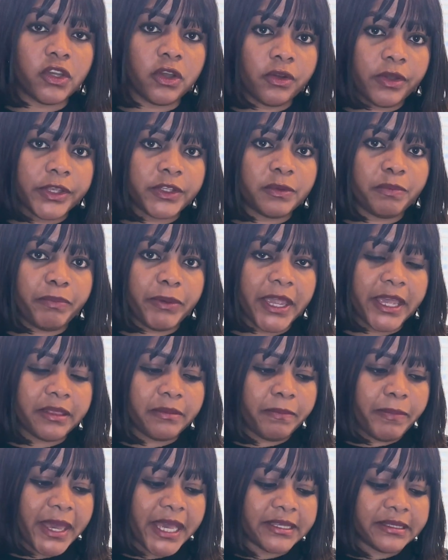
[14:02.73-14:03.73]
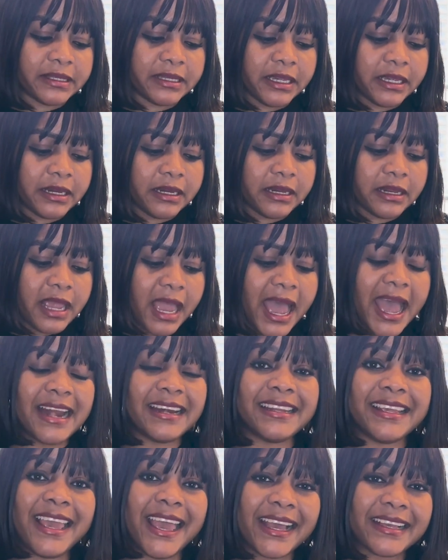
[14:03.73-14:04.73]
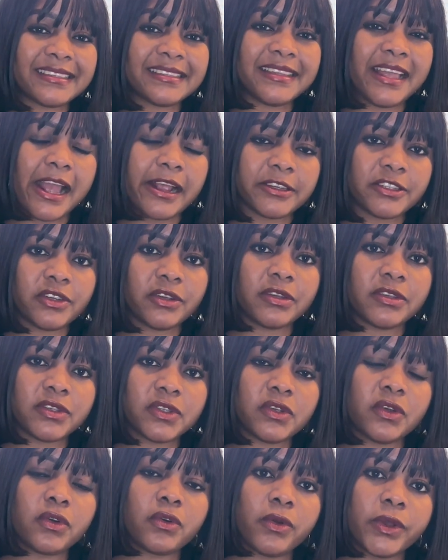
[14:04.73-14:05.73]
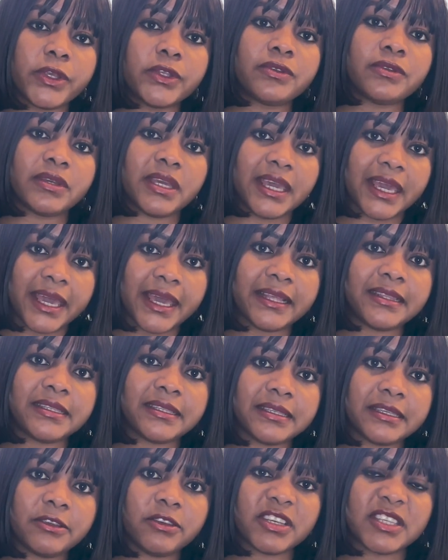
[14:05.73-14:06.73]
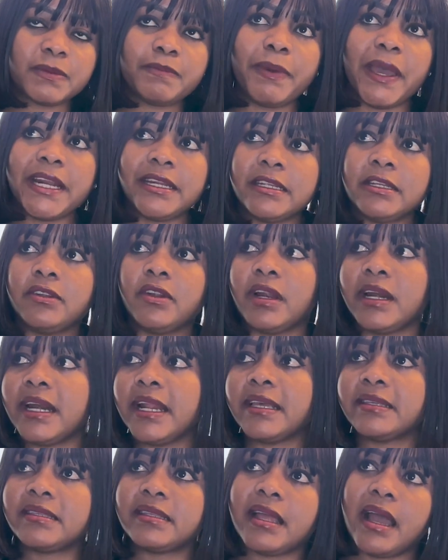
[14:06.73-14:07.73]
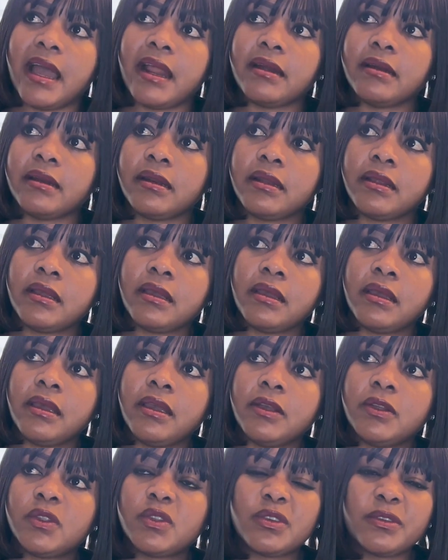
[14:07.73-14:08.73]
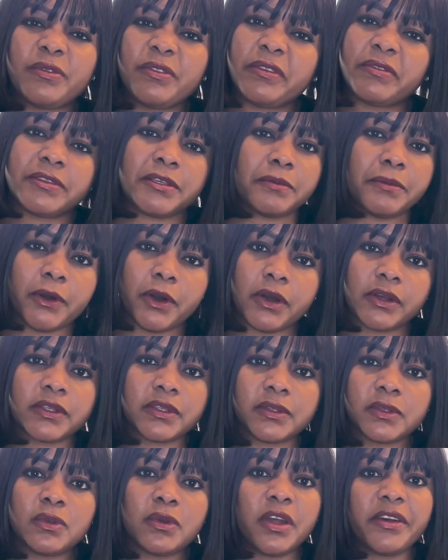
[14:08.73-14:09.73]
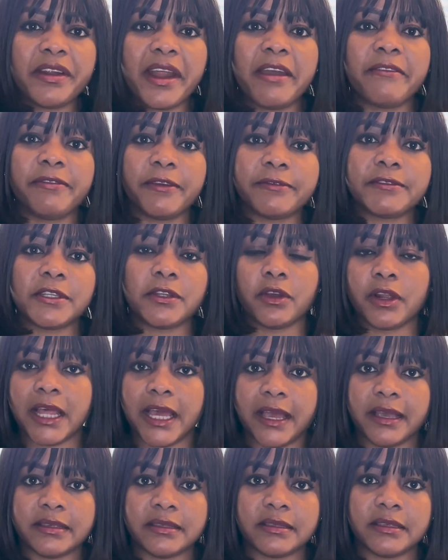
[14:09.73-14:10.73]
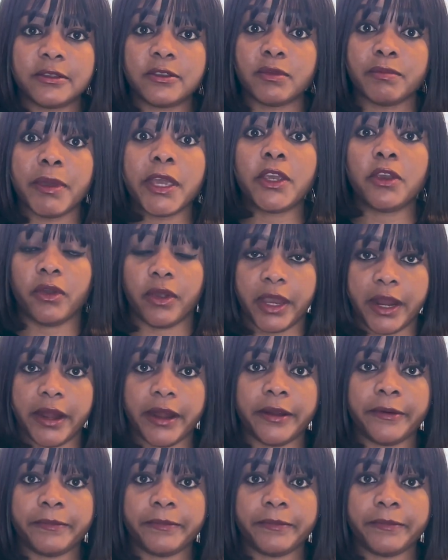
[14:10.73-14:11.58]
going to pay the person and the extensions you're going to get, you're spending not less than $250, $250 to make your hair.